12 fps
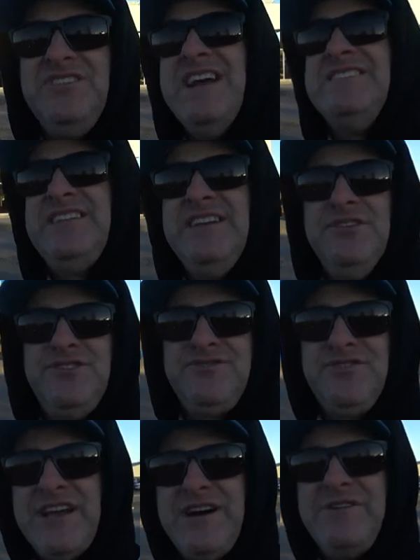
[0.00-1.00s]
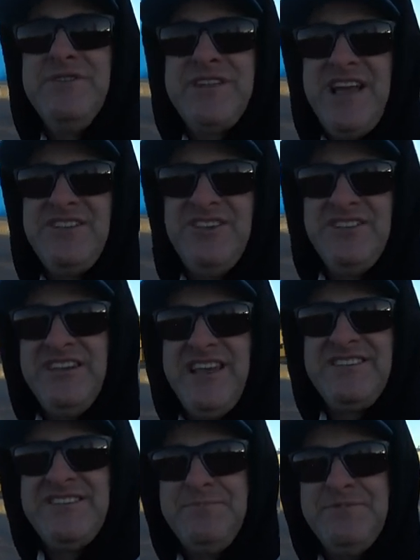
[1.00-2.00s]
You guys stay loose for now. We'll catch you on the
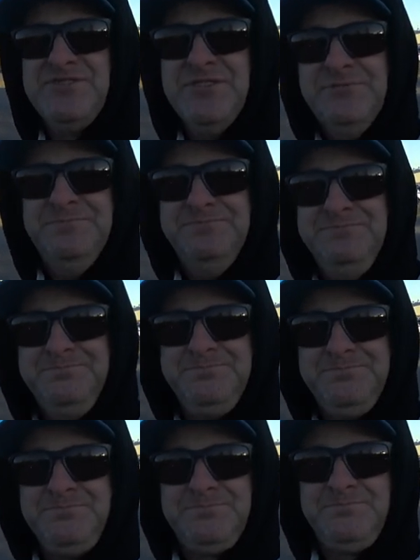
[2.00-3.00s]
next episode.